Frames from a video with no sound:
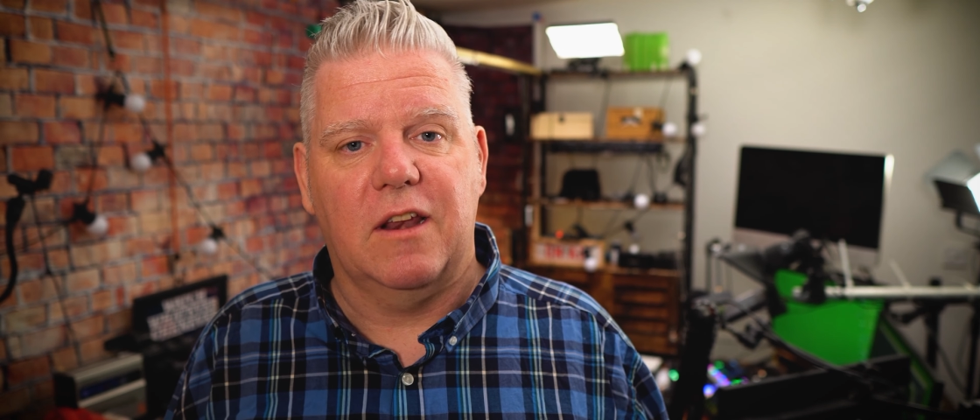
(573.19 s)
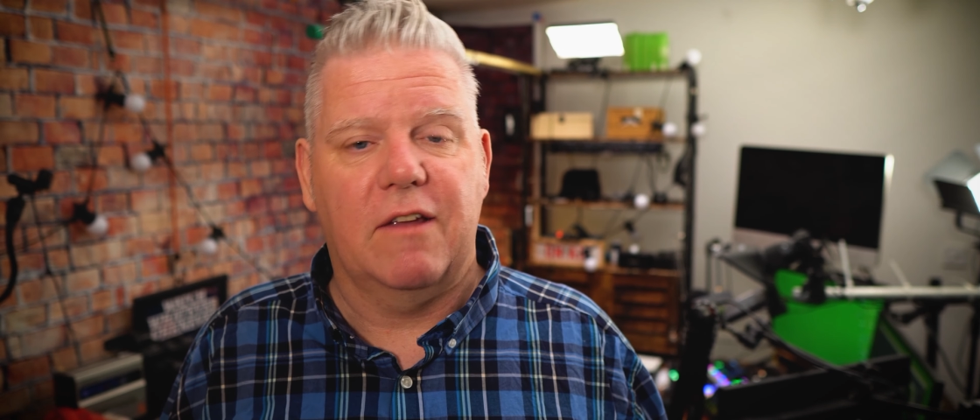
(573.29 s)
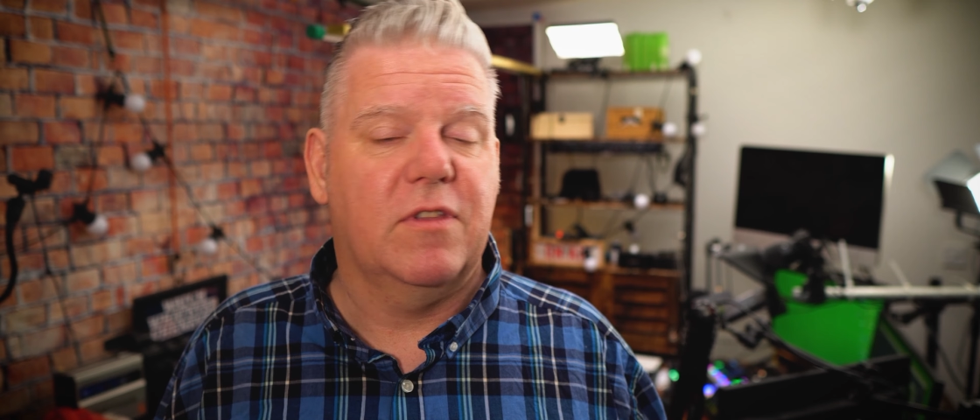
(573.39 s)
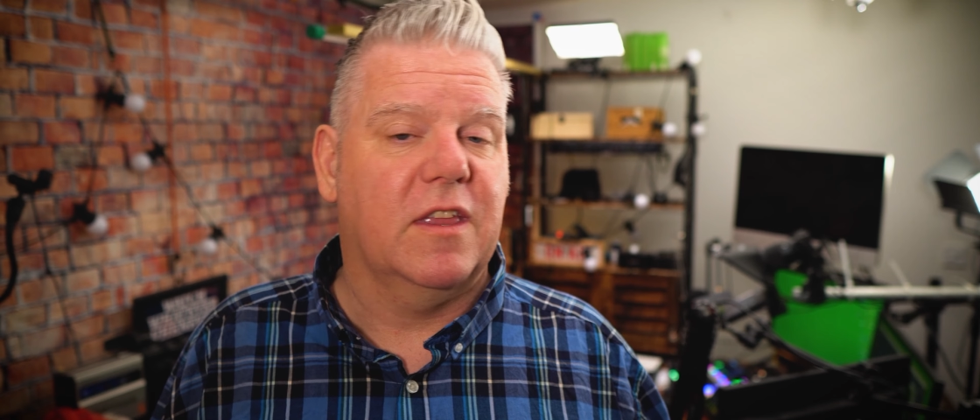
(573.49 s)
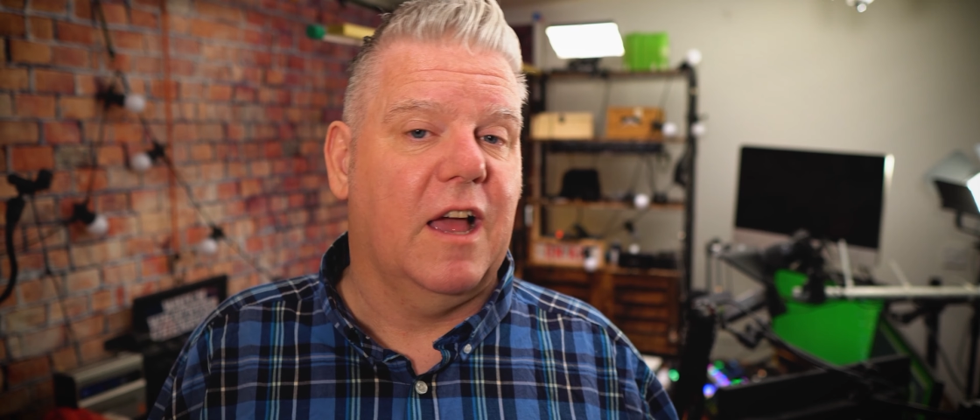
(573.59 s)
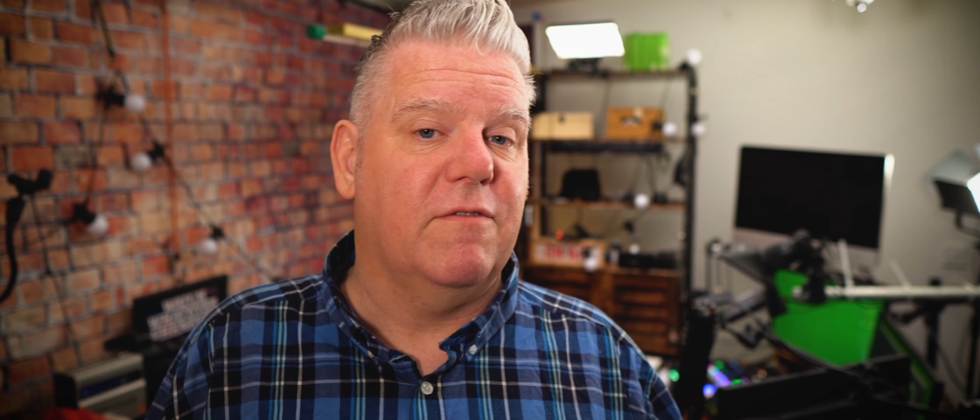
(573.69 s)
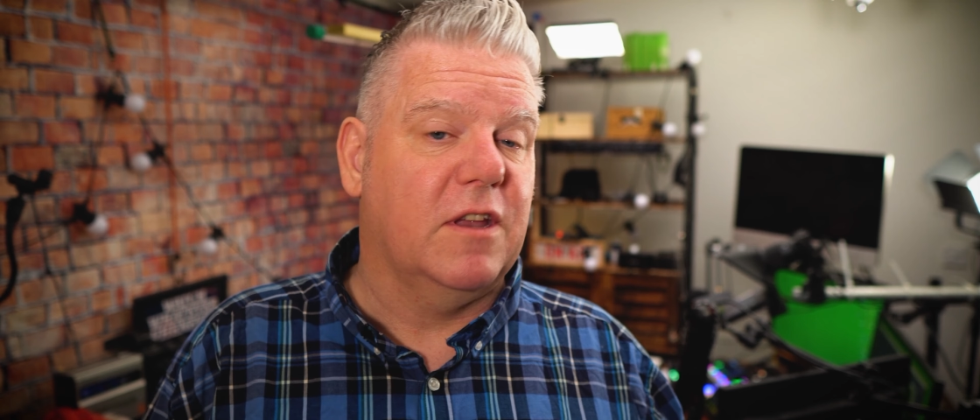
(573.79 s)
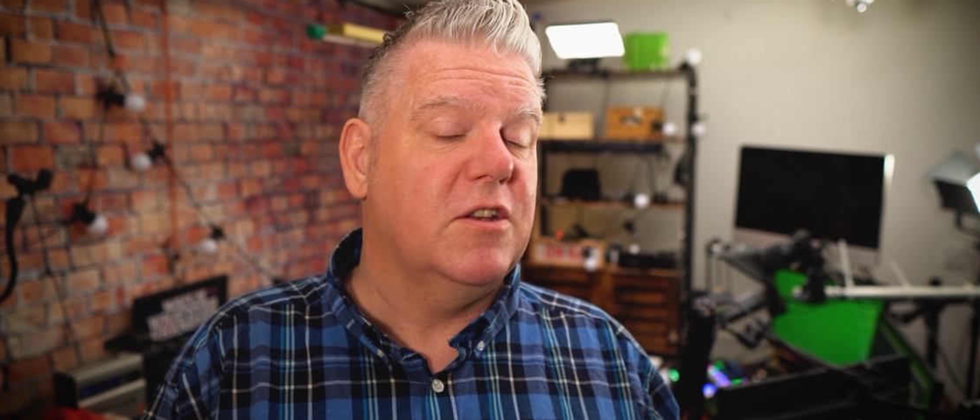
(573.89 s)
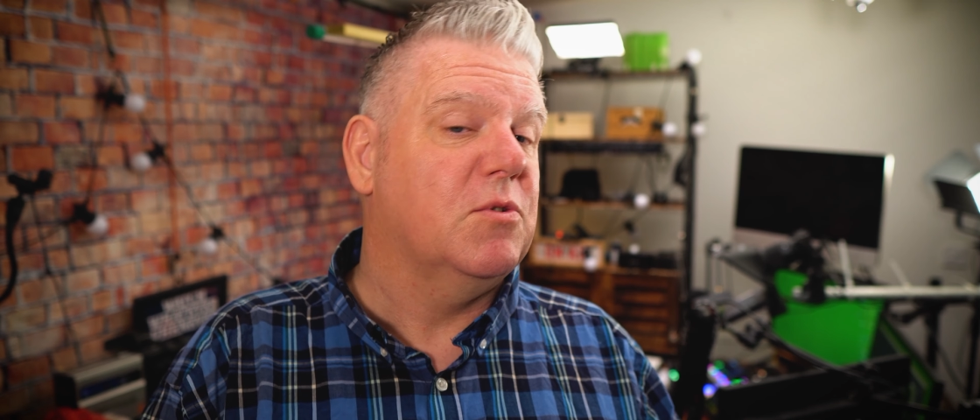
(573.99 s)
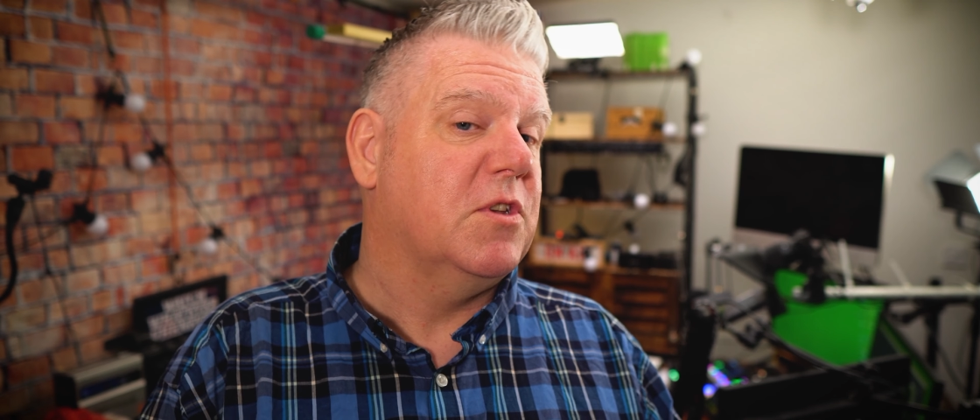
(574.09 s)
and everything that I've
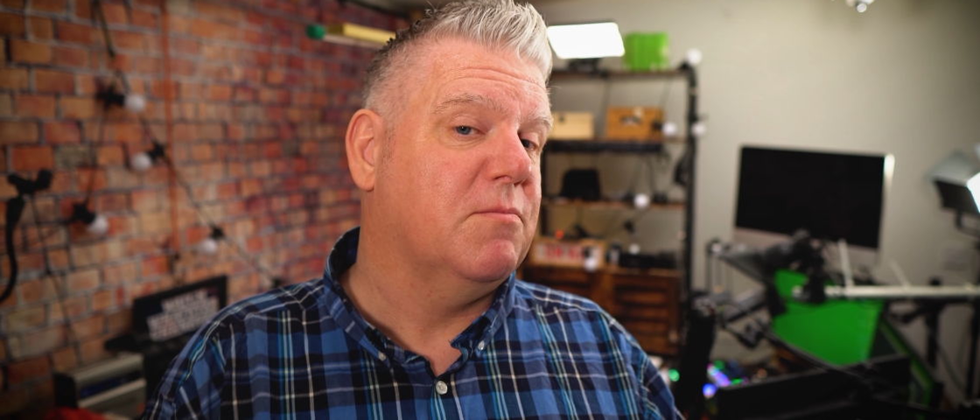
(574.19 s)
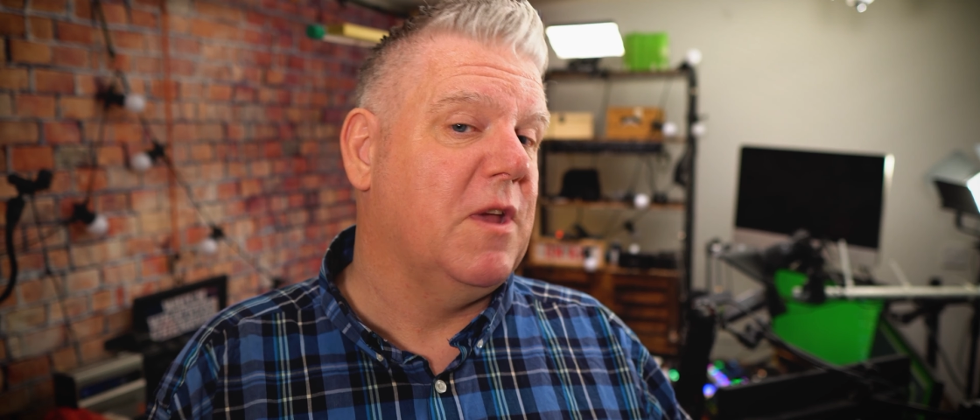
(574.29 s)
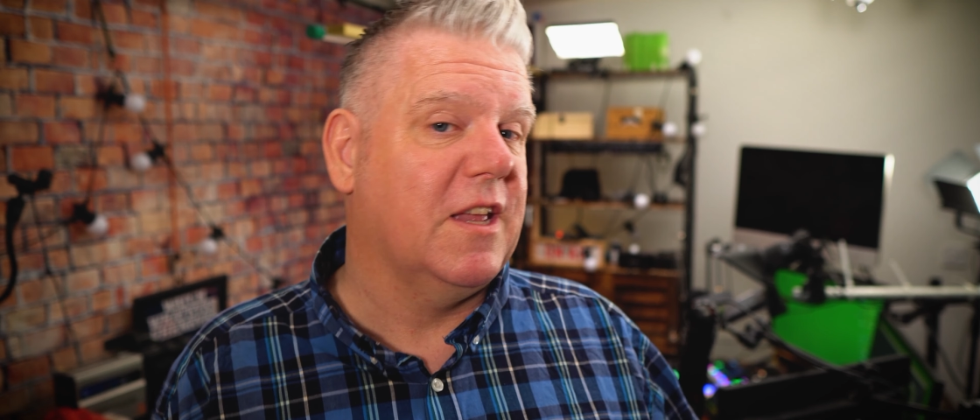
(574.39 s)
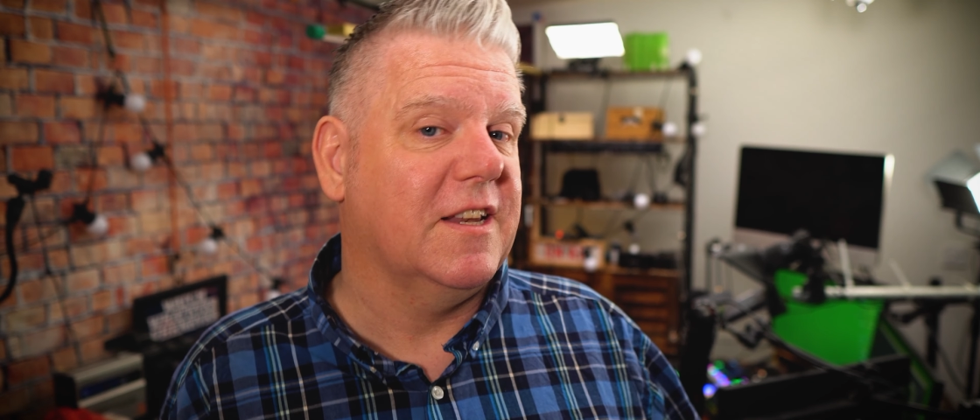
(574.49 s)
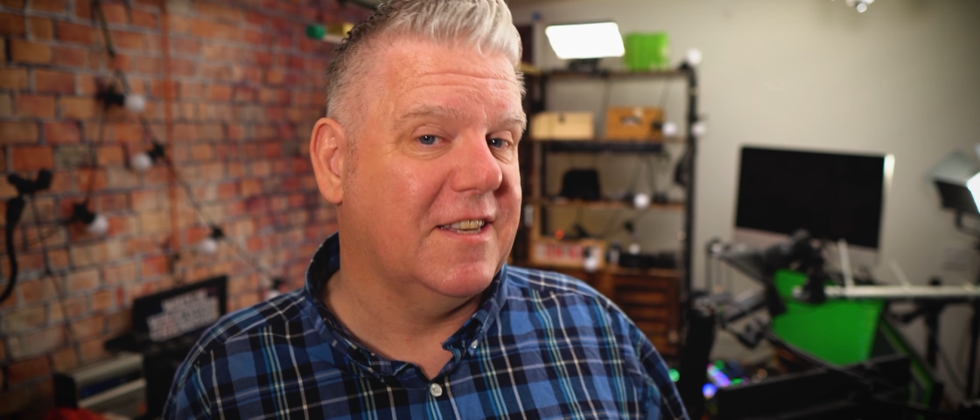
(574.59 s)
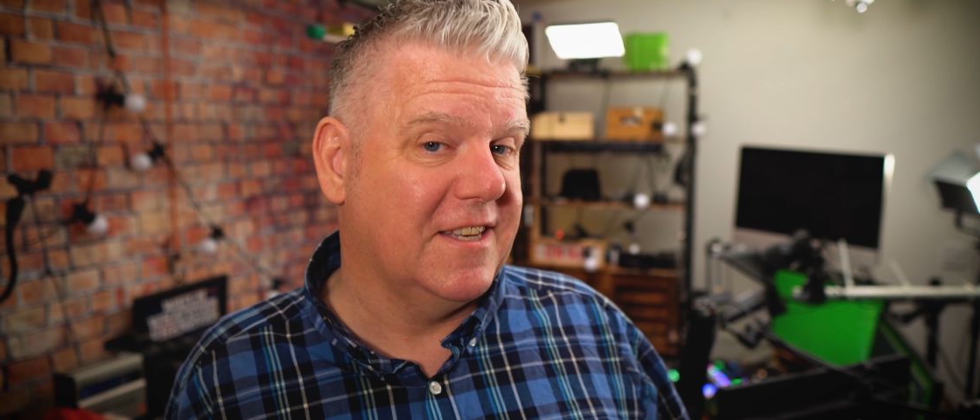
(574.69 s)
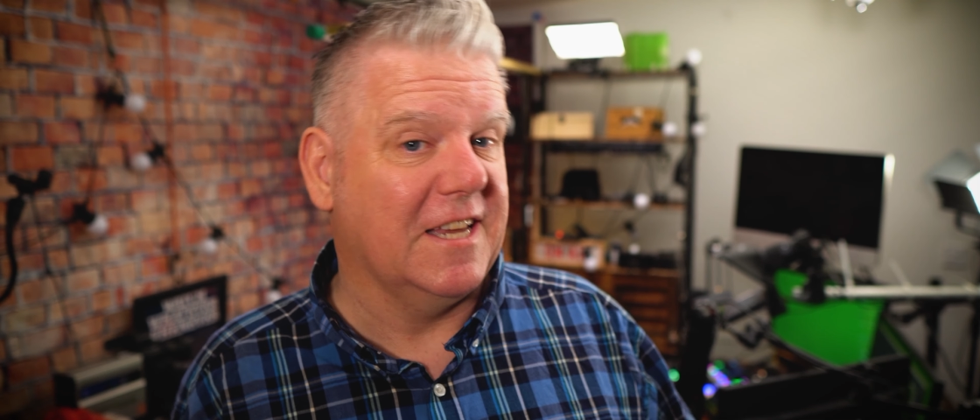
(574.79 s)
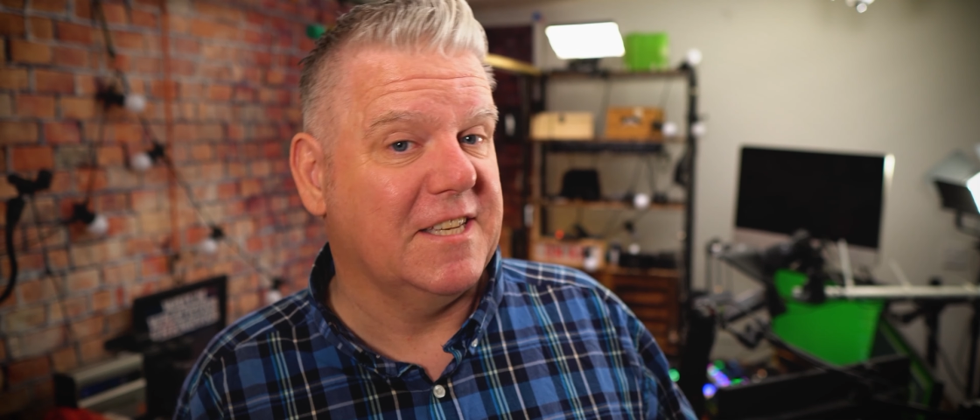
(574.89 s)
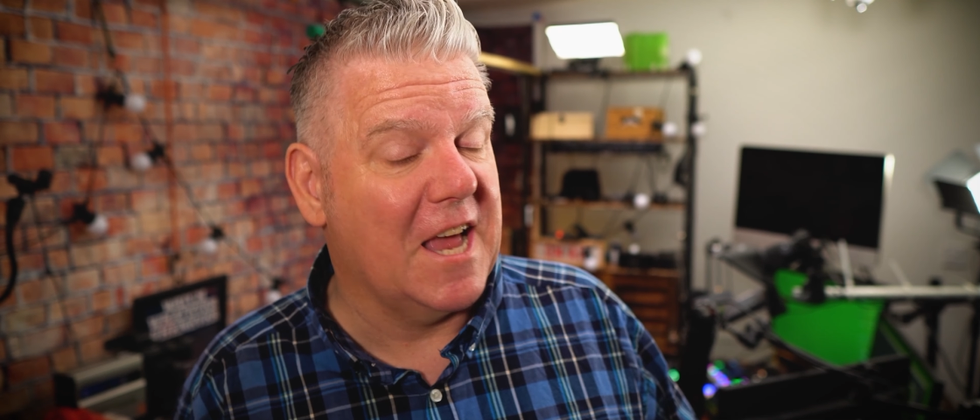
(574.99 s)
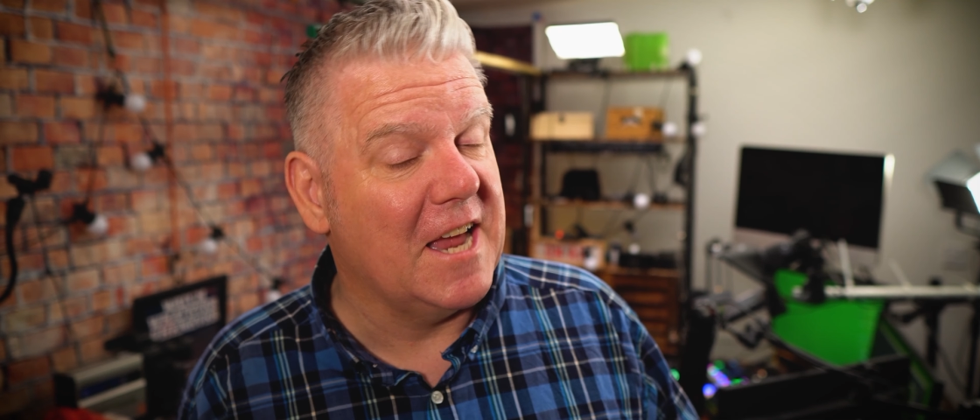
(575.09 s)
done to it to make it
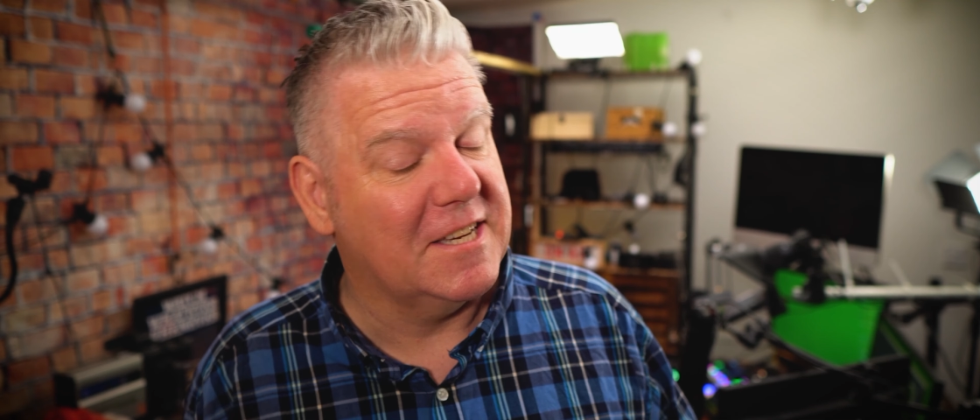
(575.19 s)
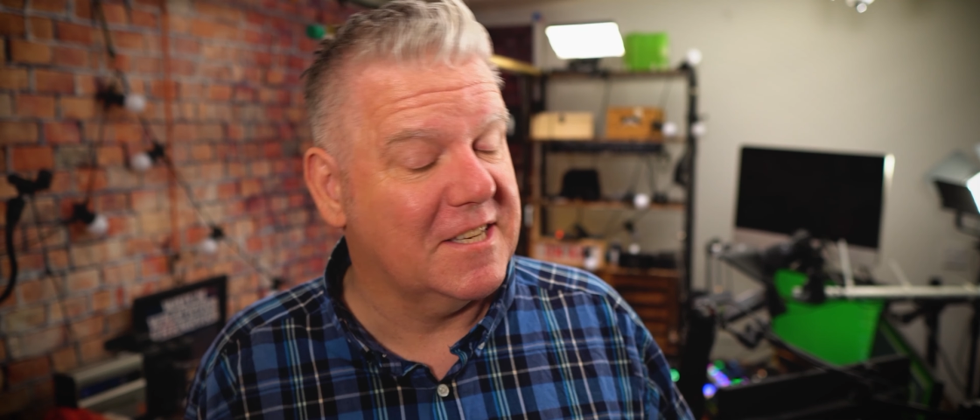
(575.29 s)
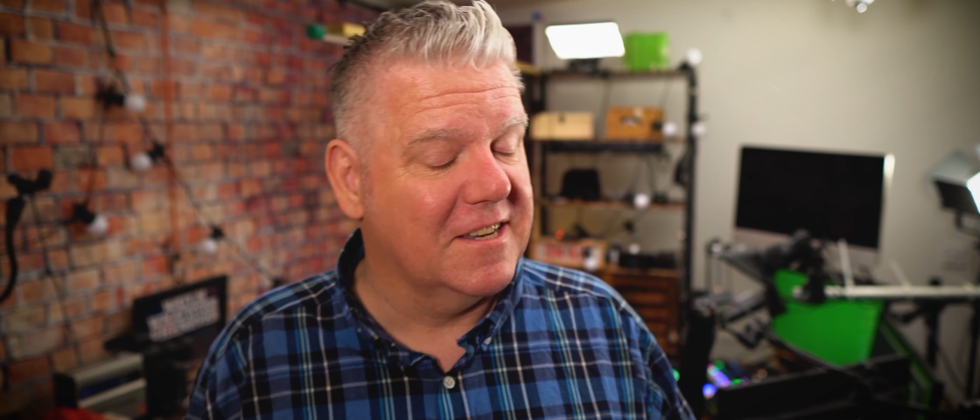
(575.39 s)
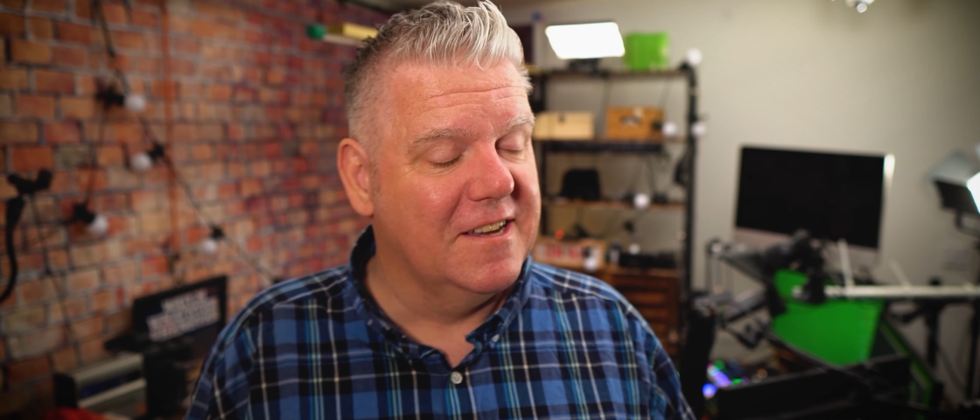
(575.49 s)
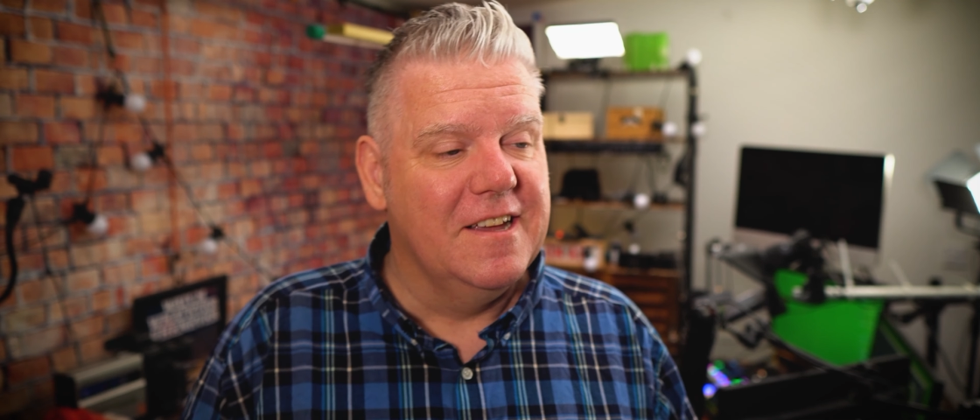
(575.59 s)
taste nice,